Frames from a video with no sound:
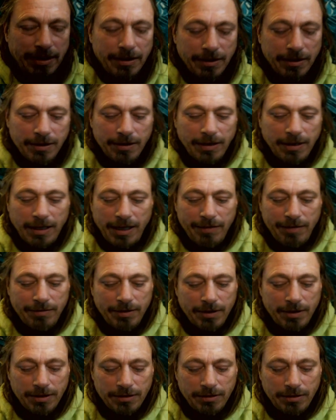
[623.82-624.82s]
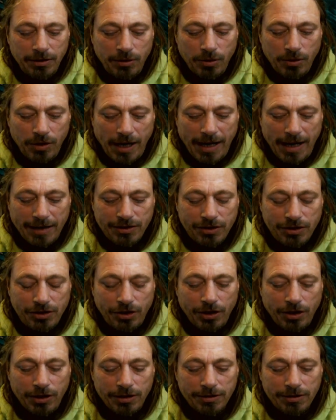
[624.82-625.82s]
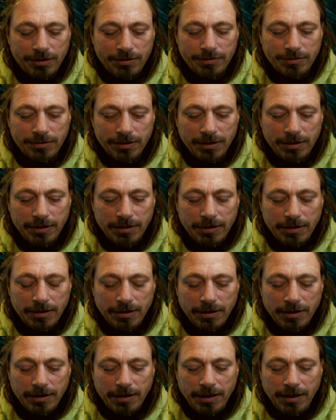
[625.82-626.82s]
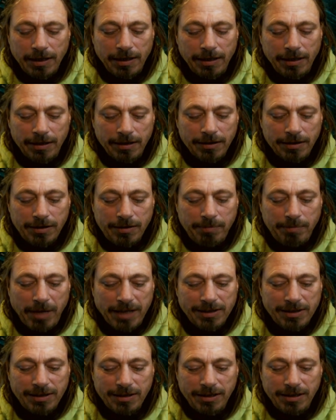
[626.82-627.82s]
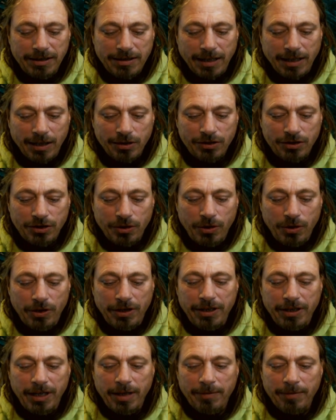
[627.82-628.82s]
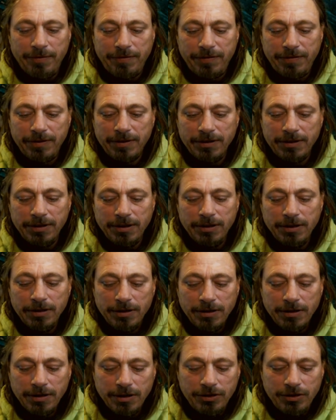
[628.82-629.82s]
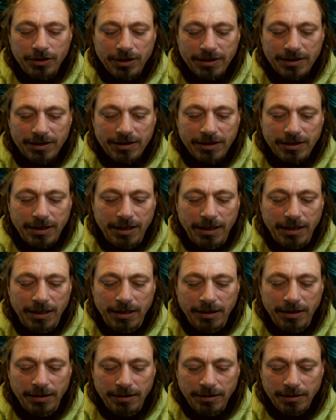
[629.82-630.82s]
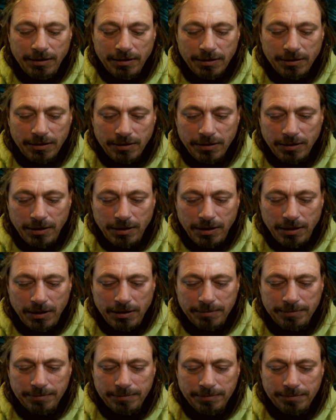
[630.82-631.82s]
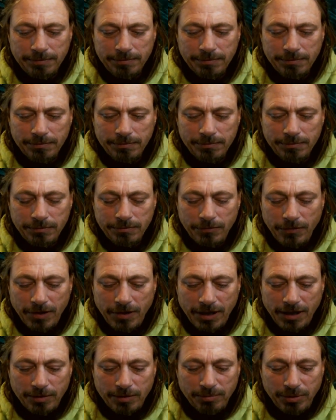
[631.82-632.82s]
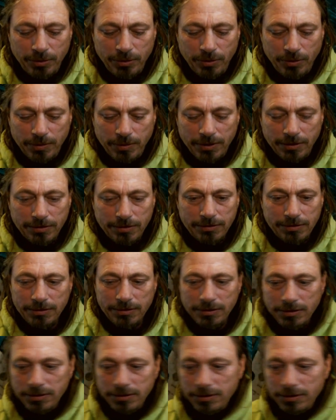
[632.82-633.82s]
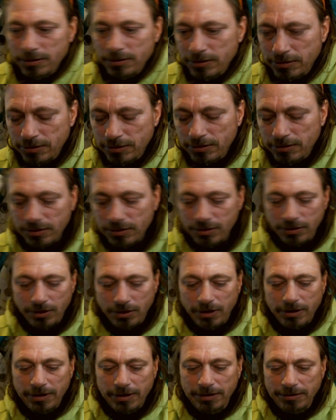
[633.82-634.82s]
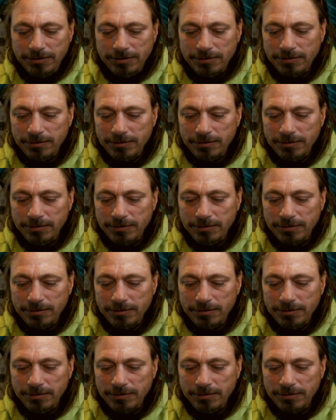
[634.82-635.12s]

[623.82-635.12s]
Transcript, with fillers: here. I have a little hatch chart, and it basically tells you the nymph, as you can see. Um, that's a blue quill. Sorry.